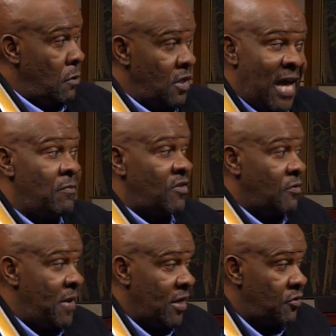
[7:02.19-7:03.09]
United
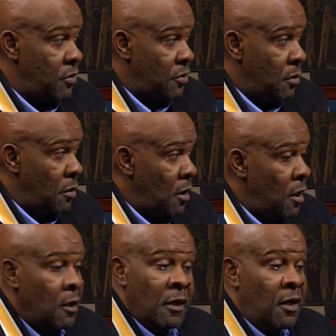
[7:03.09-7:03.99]
Methodist Black Church,
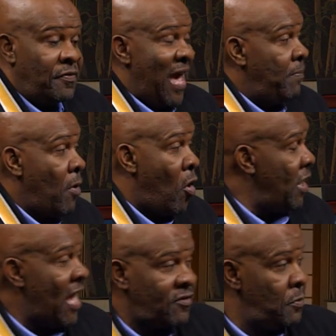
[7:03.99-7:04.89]
that
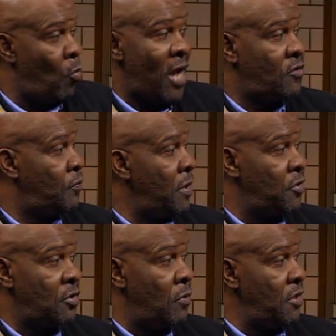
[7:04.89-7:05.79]
priority has to be white
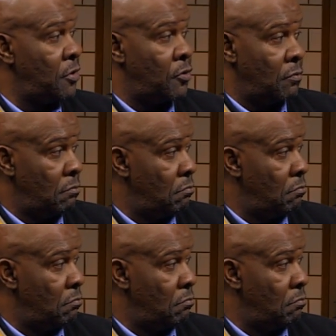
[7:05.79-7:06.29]
supremacy racism.